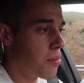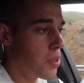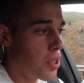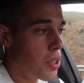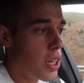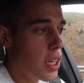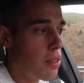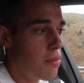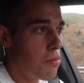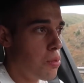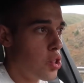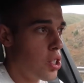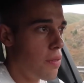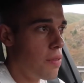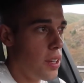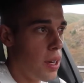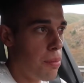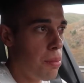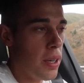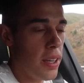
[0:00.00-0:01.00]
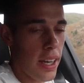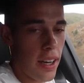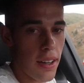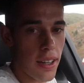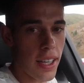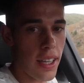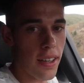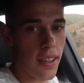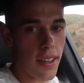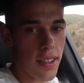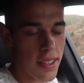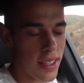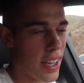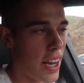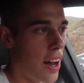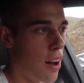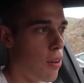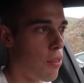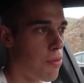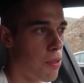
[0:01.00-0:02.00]
you can shift up and down gears.
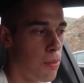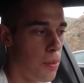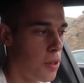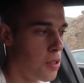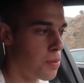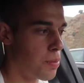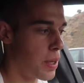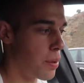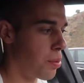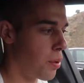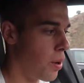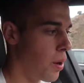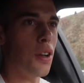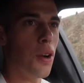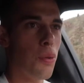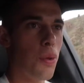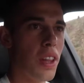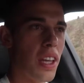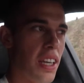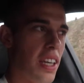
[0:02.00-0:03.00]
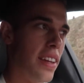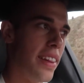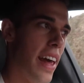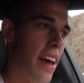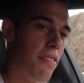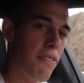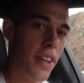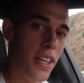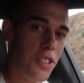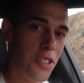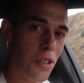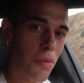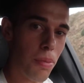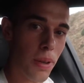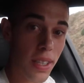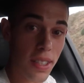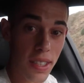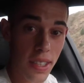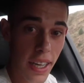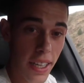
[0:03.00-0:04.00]
Now, for most people, you don't really need that feature,
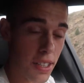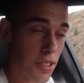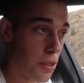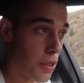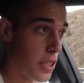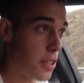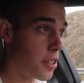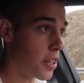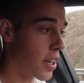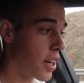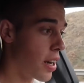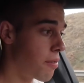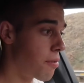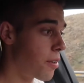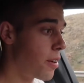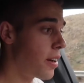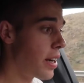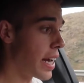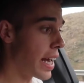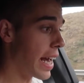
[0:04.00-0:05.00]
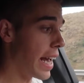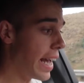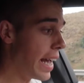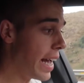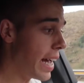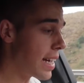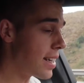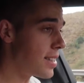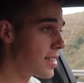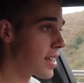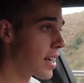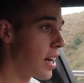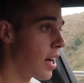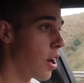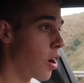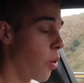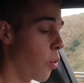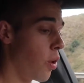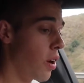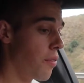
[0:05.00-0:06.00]
but it's a nice creature comfort. And
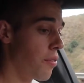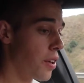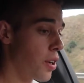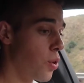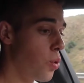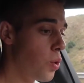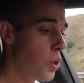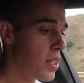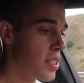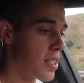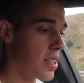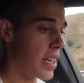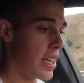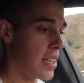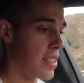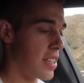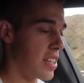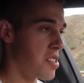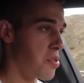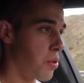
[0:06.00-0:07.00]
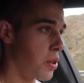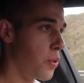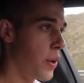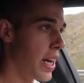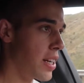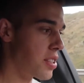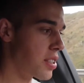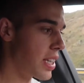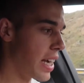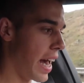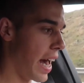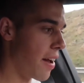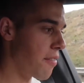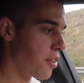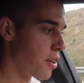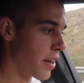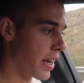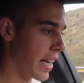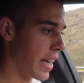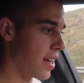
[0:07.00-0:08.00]
one of the coolest things is when you actually
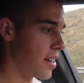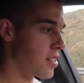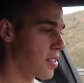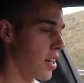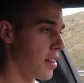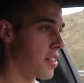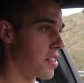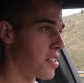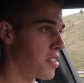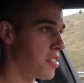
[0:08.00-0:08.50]
have your hands on the